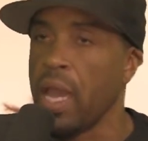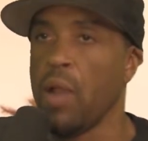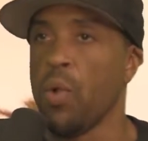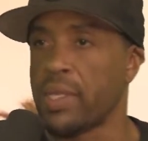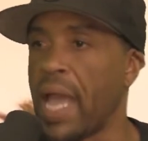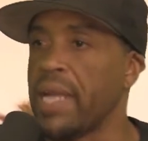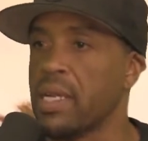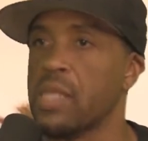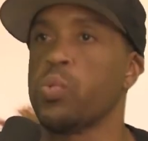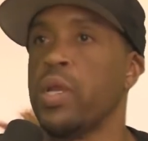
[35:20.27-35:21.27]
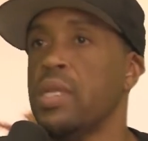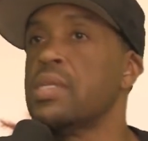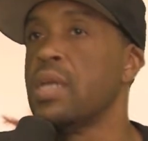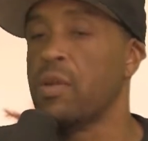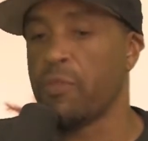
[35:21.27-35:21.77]
And what that does, what it
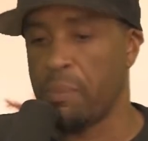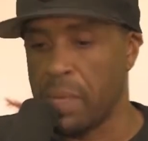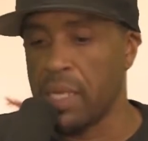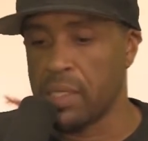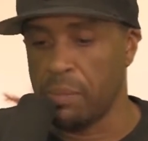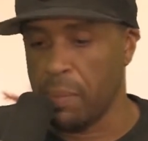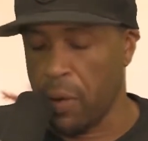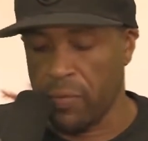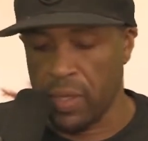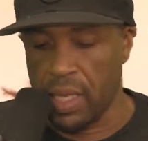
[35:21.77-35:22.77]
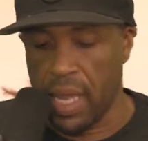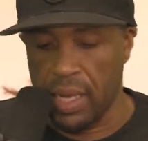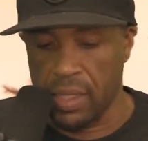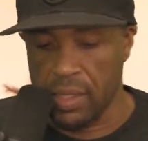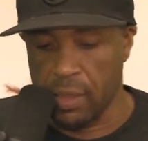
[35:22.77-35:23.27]
has done for me, to be perfectly
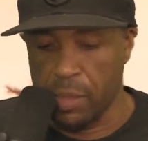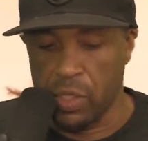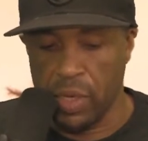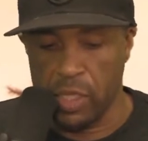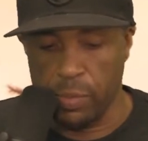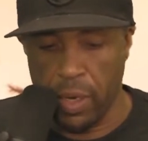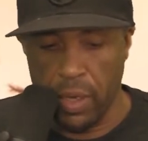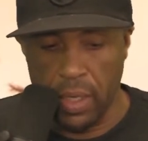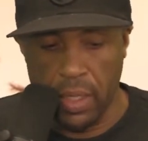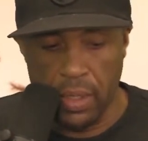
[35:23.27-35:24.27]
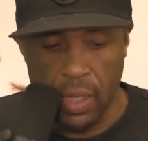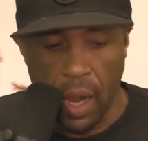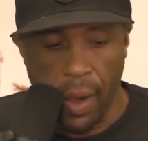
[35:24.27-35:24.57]
honest and to be transparent, is